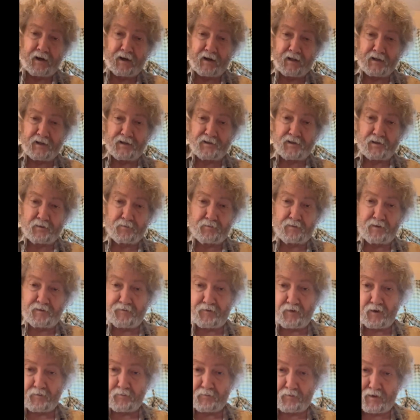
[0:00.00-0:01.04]
I guess I'll riff
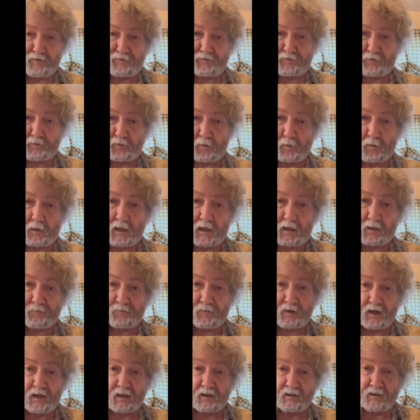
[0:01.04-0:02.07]
on riffs for a while.
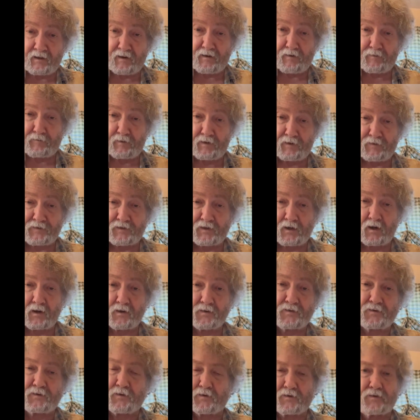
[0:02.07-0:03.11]
I love riff
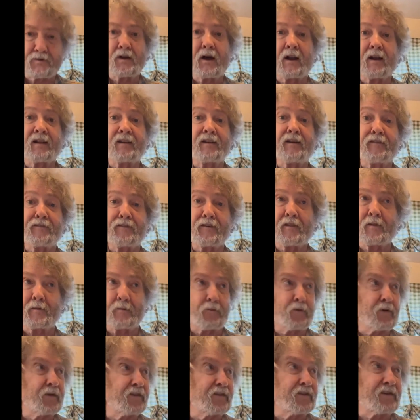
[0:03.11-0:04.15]
songs, and there's not enough of them
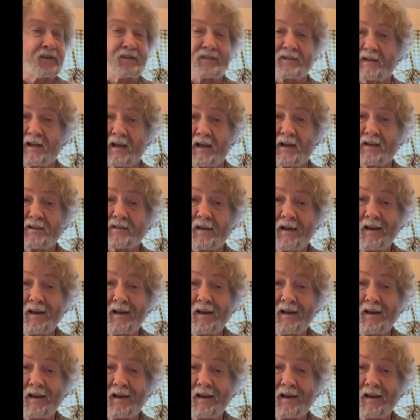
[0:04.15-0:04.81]
written these days.